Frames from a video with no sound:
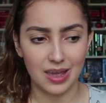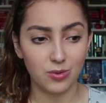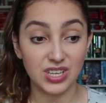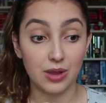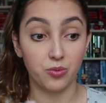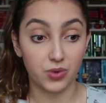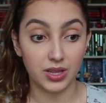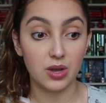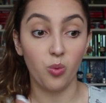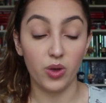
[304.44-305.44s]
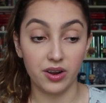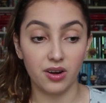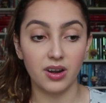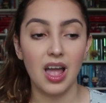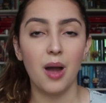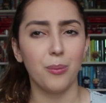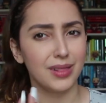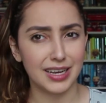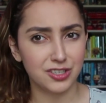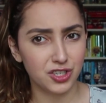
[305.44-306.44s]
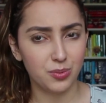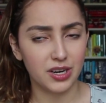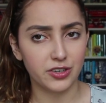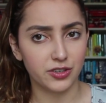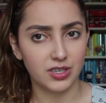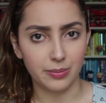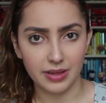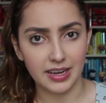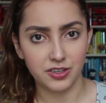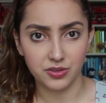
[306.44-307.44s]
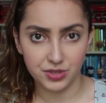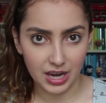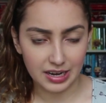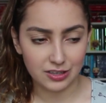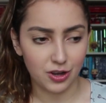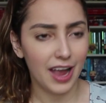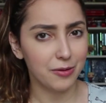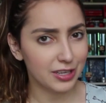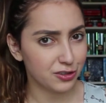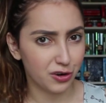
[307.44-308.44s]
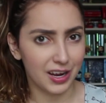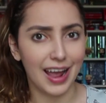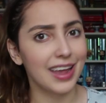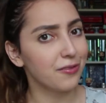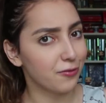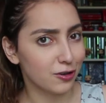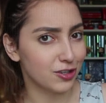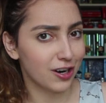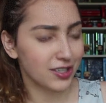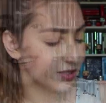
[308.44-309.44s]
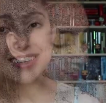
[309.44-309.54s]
it was a really weird but like a super interesting play to study. So I really enjoyed it. I gave it four stars.